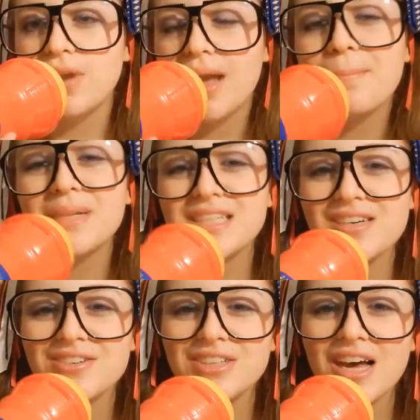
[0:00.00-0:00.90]
I'm
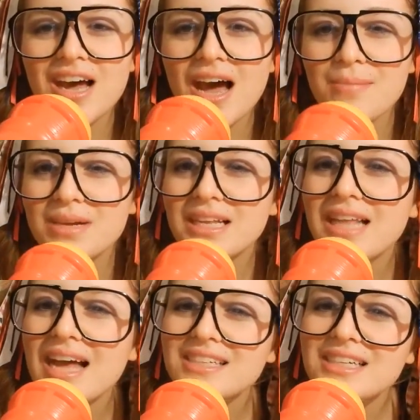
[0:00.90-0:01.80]
Matilda, I'm
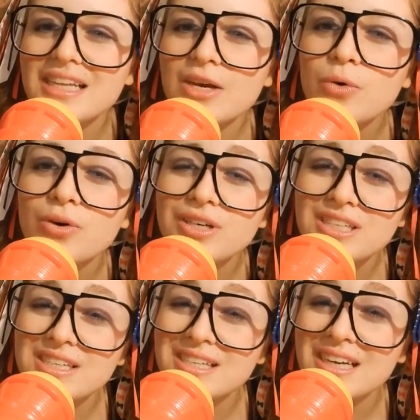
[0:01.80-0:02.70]
classily
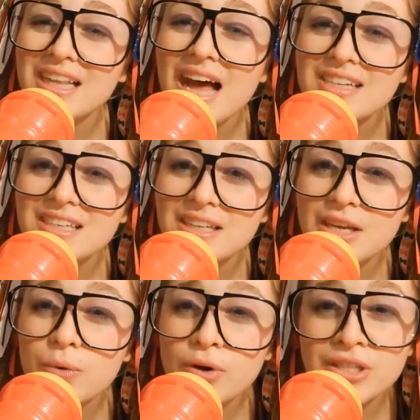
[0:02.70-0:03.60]
gorgeous and
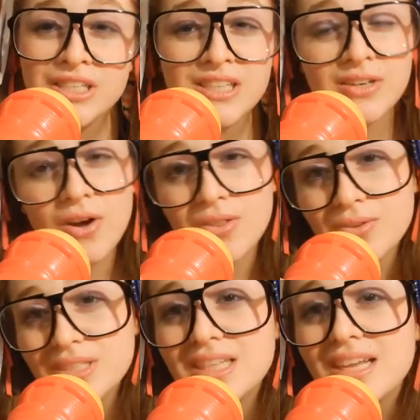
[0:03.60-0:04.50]
classically gorgeous and all
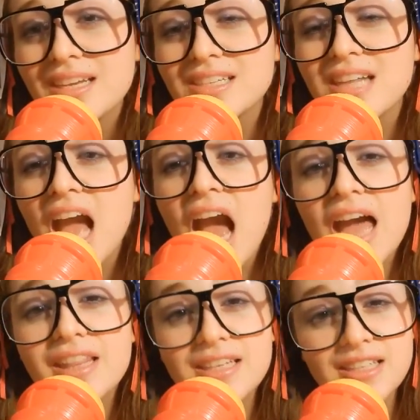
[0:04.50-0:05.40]
those things,
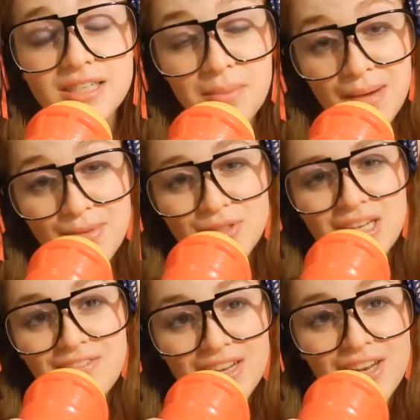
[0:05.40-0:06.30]
and this is my
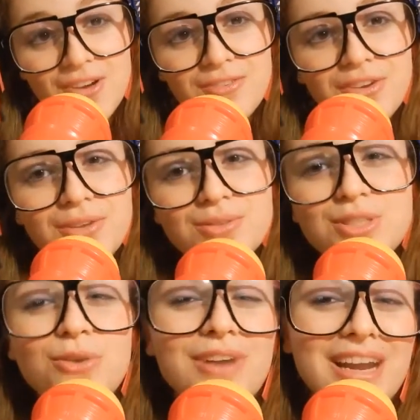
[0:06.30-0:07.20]
music video for you.
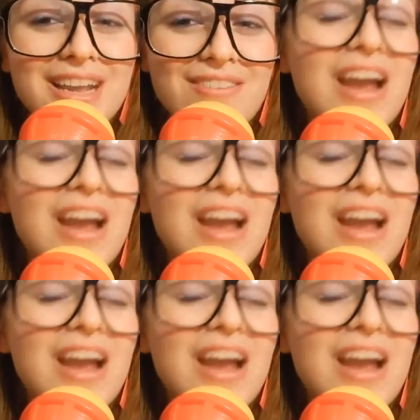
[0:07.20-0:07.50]
So ready,